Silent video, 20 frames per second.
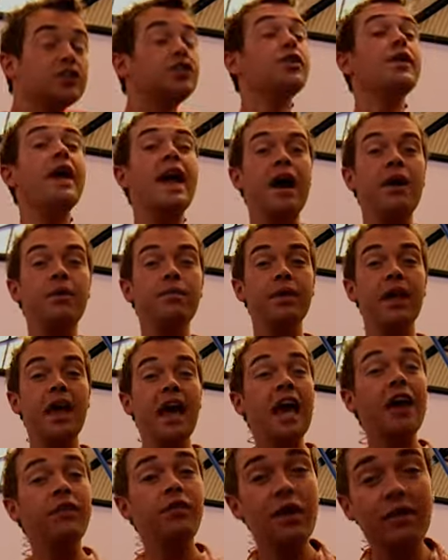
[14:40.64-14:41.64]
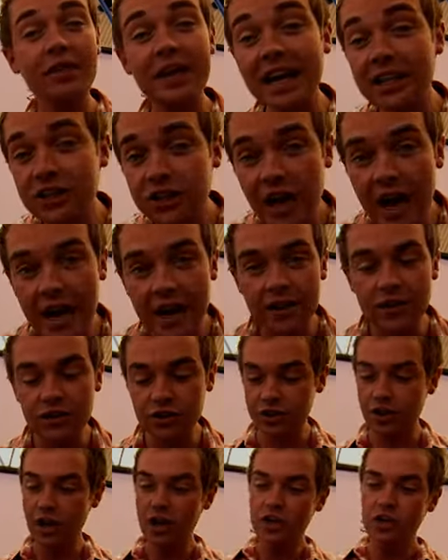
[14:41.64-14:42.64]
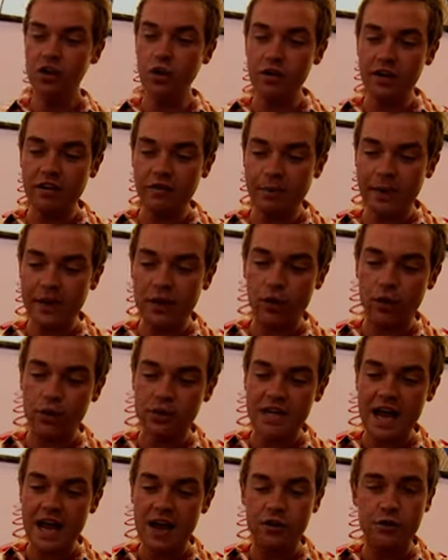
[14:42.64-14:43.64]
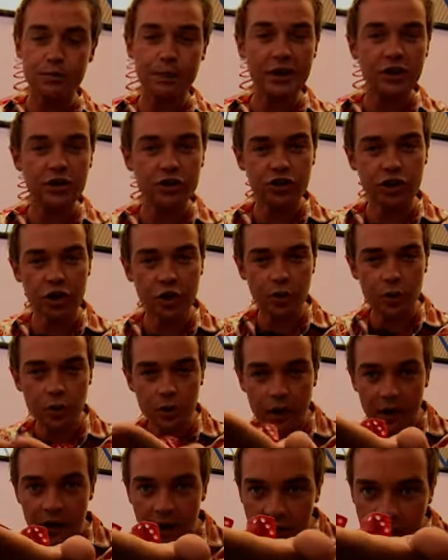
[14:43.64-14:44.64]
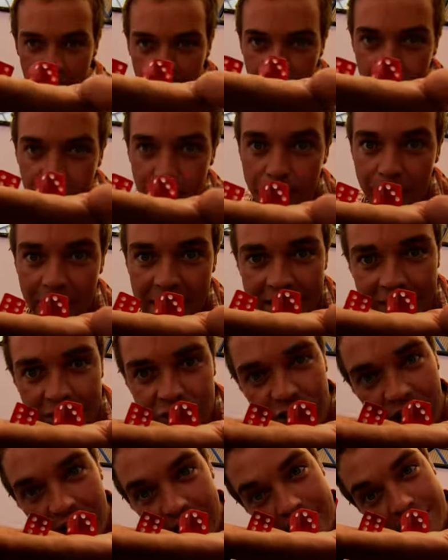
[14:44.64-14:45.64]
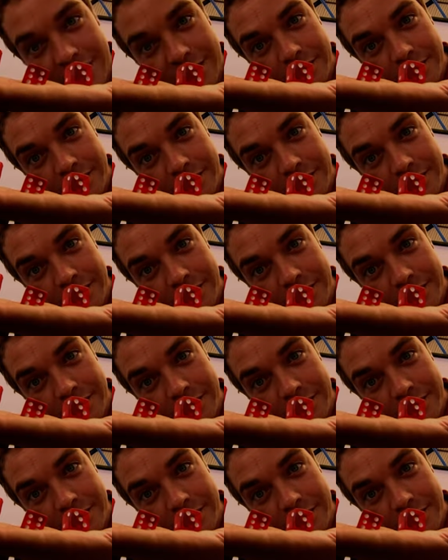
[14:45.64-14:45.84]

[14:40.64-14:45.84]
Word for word: So now, if you ever get challenged, you'll never be caught out, because you can beat the cheat.